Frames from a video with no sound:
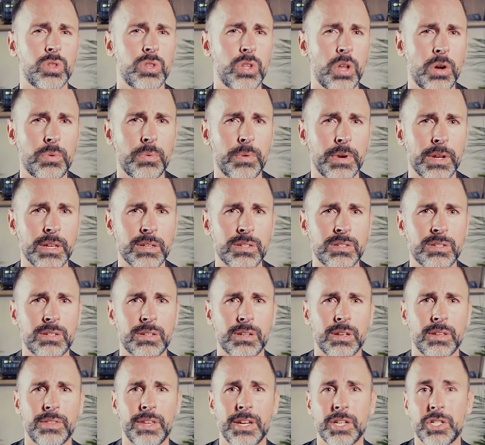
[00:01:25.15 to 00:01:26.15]
low risk,
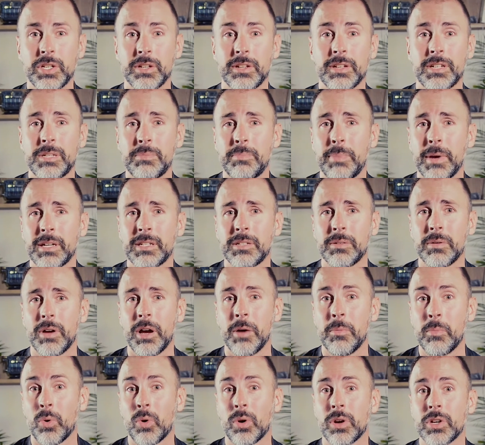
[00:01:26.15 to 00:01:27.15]
they should expect
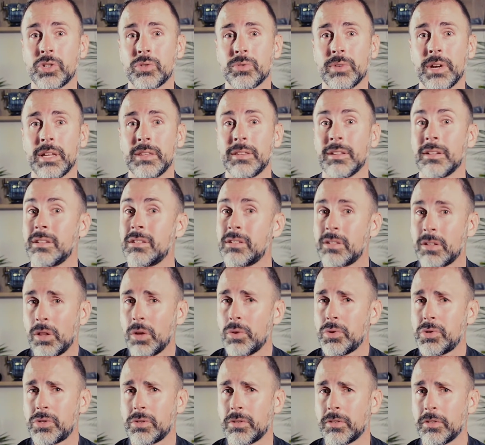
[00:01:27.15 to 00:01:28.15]
a mortgage rate that's
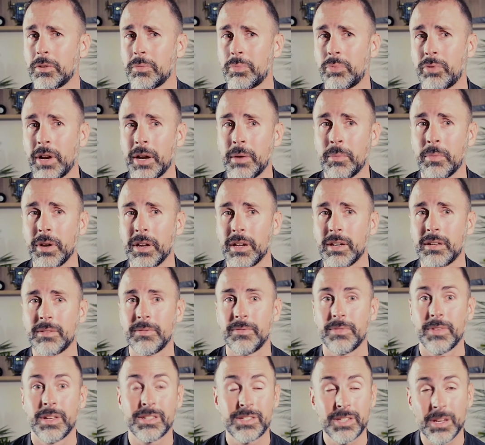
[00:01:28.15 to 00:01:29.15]
closer to the prime rate,
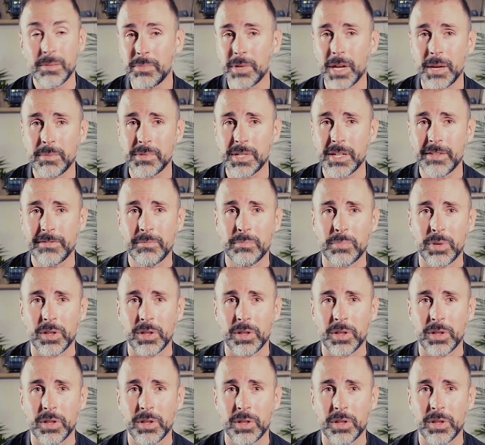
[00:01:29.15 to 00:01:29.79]
and sometimes even